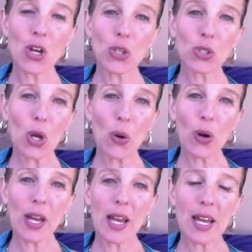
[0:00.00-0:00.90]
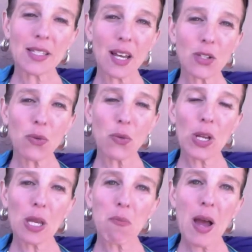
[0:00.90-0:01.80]
So it doesn't
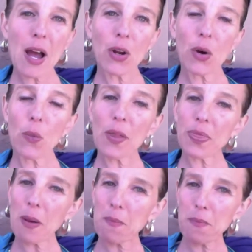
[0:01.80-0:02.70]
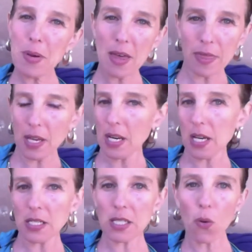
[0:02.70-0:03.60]
really matter what the method
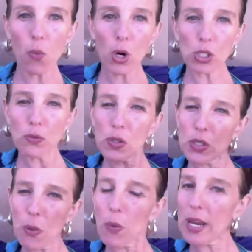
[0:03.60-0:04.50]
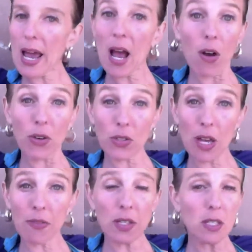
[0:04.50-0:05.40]
is that worked for someone else.
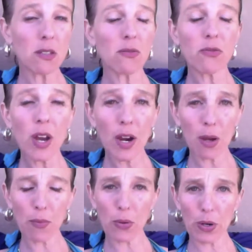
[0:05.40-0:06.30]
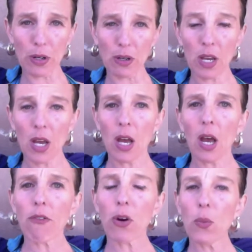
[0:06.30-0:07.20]
And this is very important
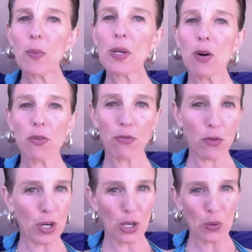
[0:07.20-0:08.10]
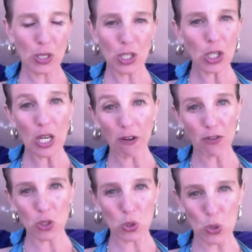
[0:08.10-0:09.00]
for women over 40 who are looking
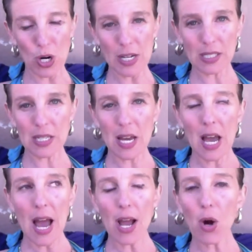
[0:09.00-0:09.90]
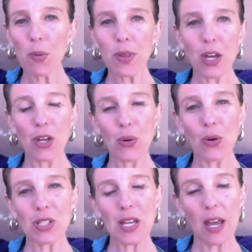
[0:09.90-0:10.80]
for stories. I hope that you
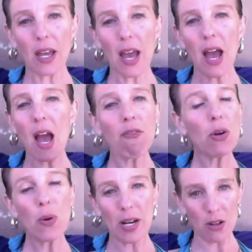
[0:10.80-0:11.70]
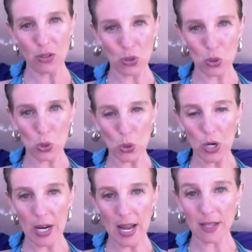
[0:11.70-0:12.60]
will take everyone else's
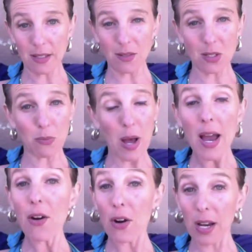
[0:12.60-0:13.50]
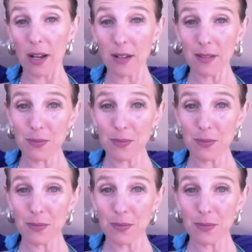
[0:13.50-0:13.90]
story as inspiring